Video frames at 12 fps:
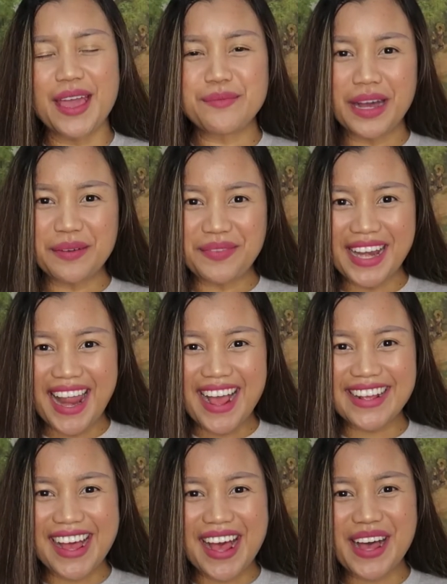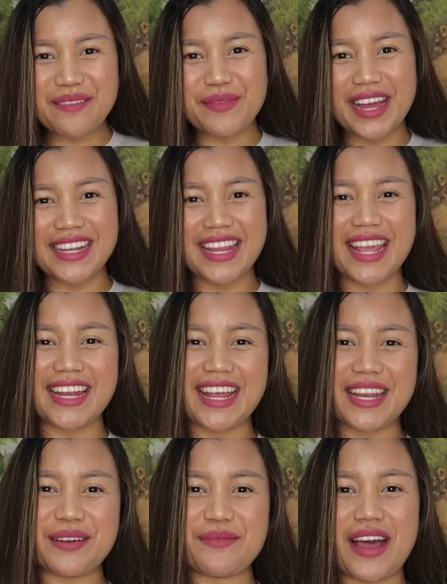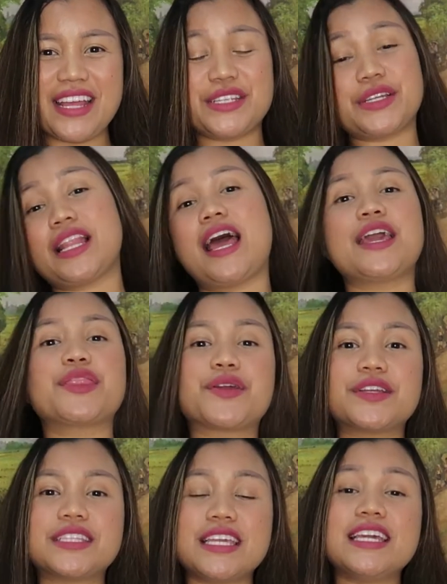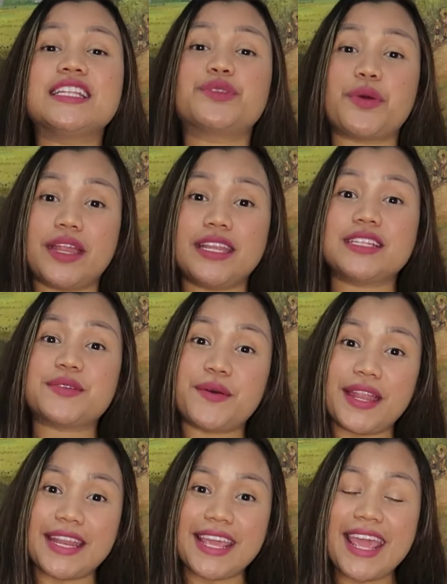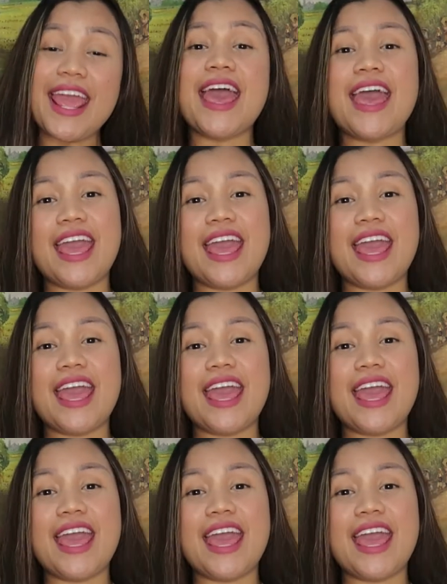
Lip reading: Hi mga Palangga! Monday na naman, July 13, 2020.